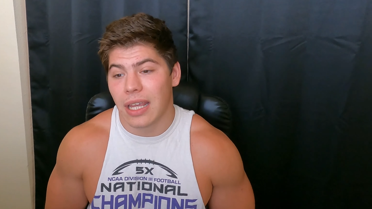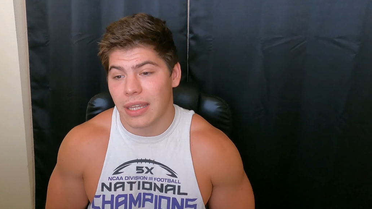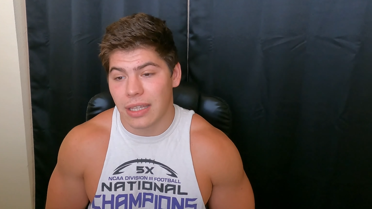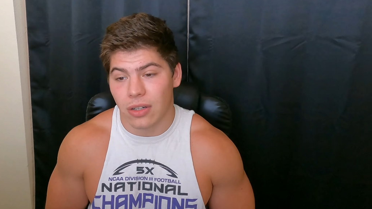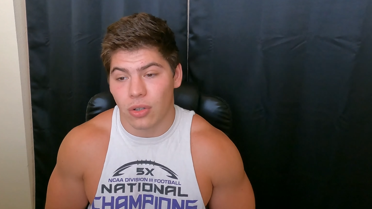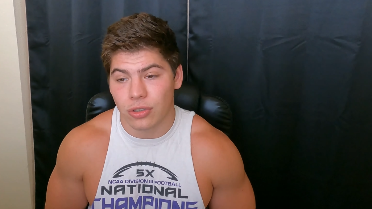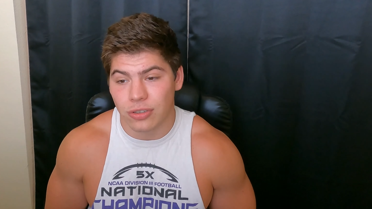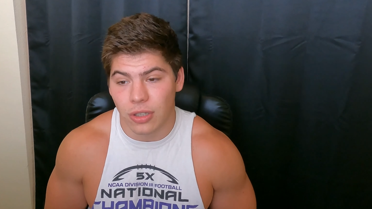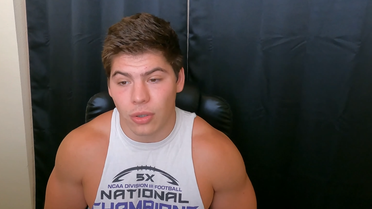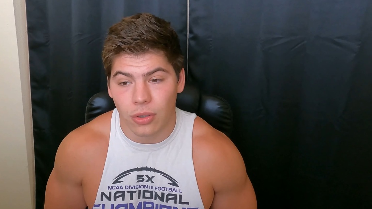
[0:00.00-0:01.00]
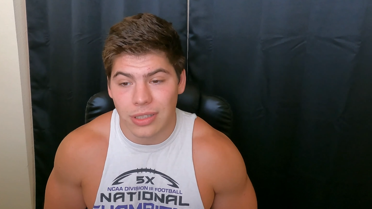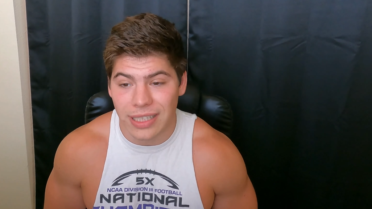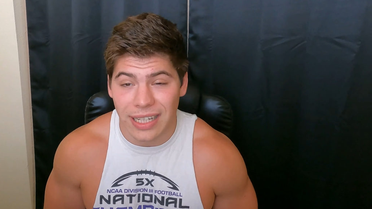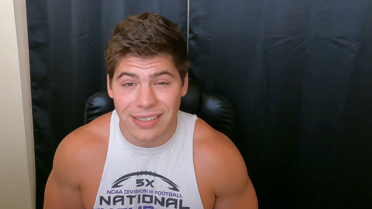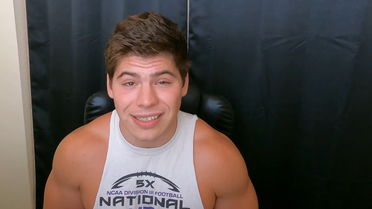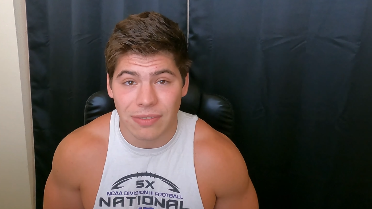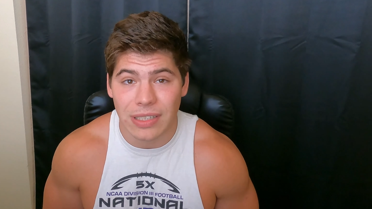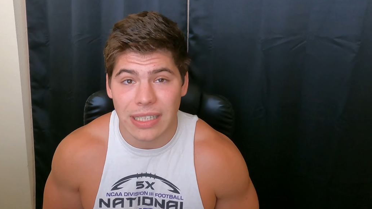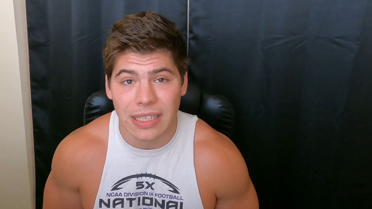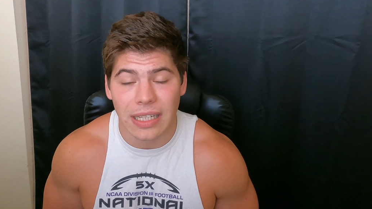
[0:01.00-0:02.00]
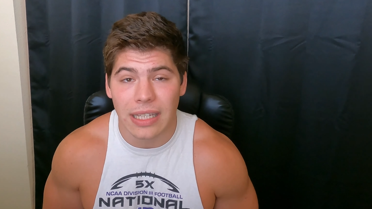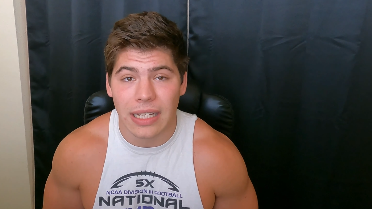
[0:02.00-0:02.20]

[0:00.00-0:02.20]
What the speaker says: and then also like activity